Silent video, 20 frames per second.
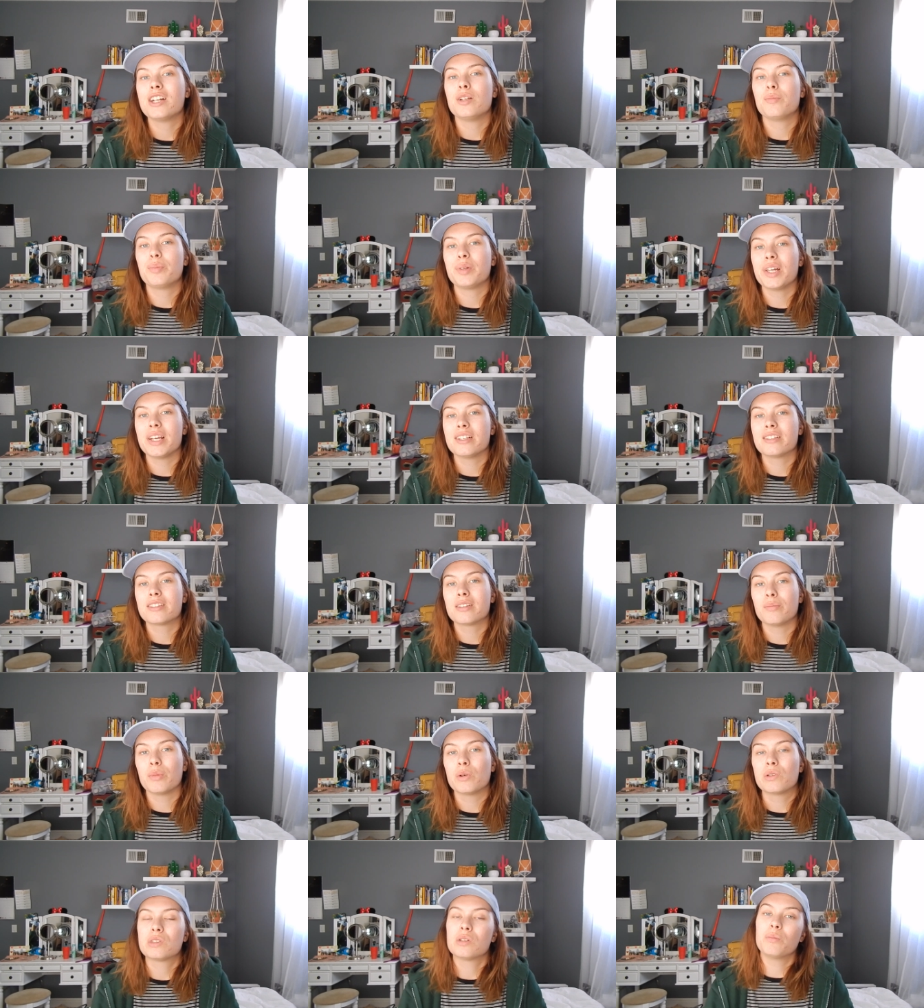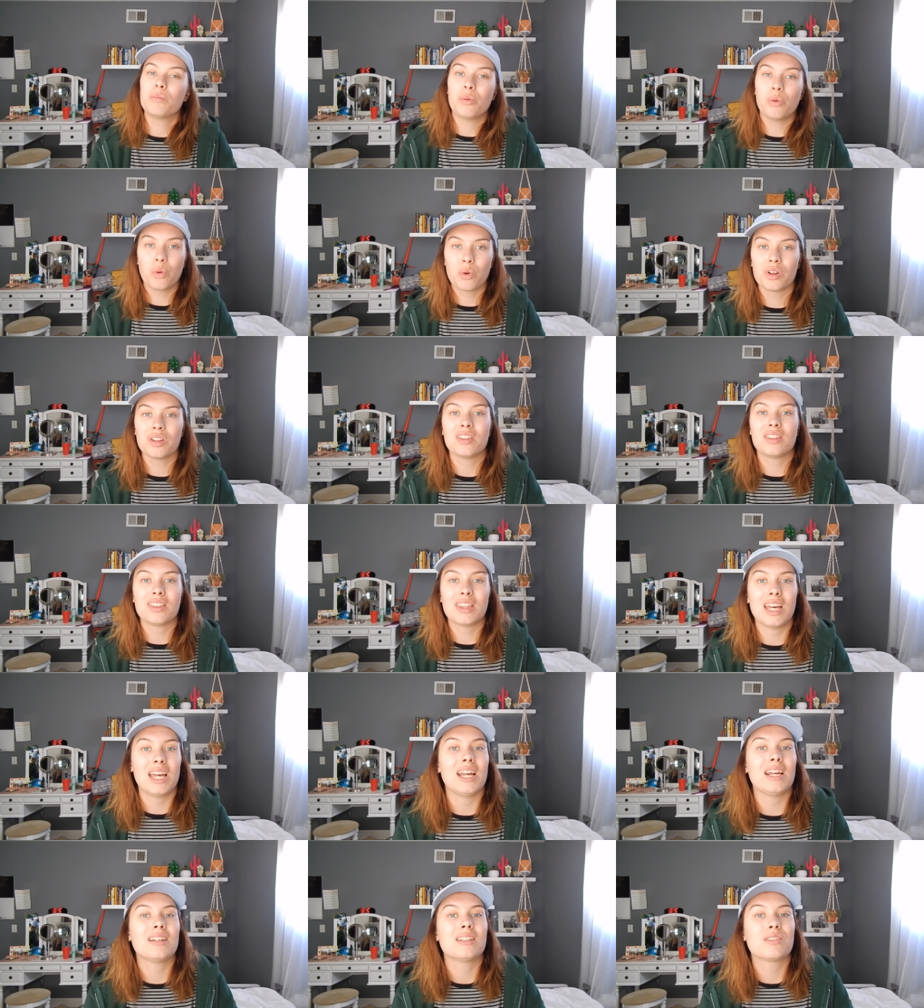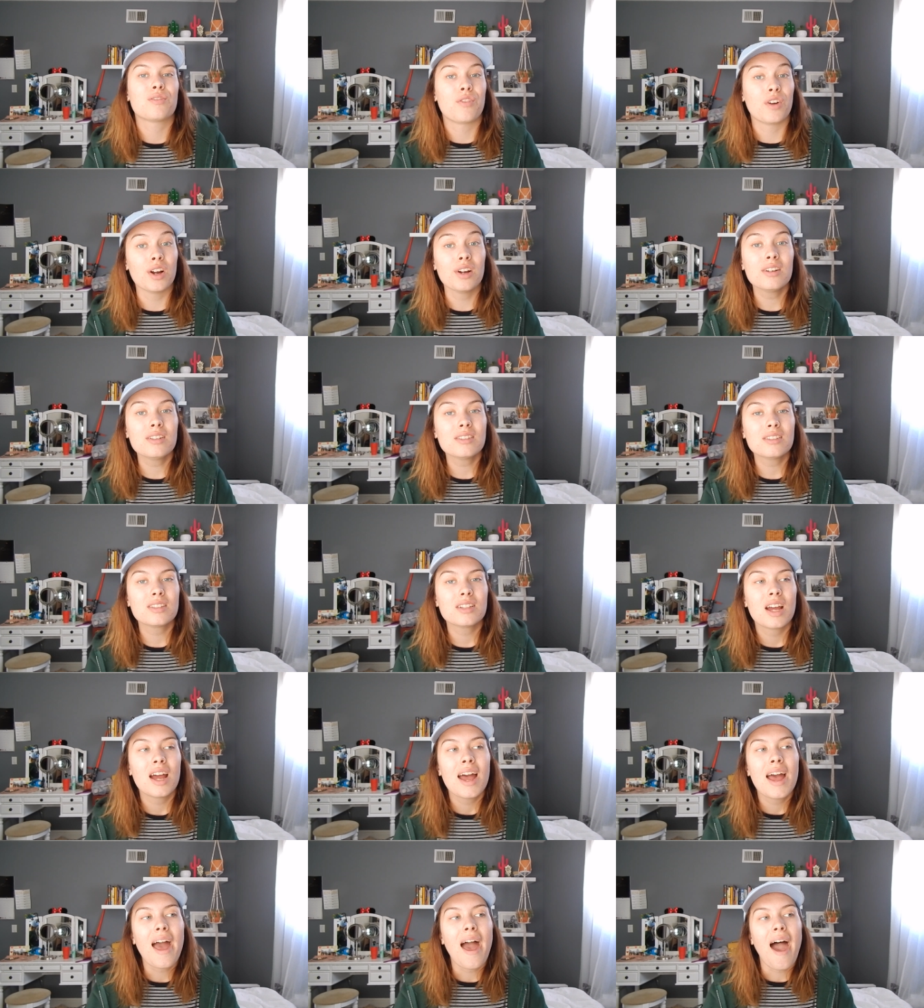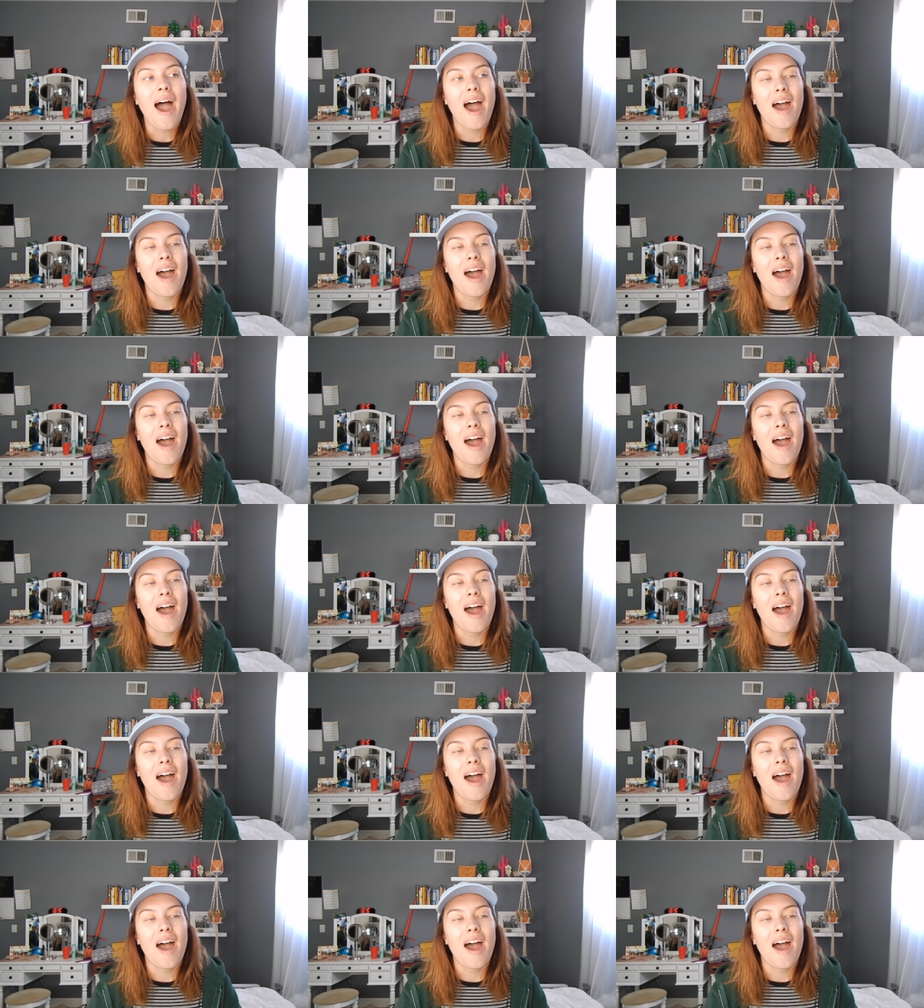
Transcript: tried to place the most important things first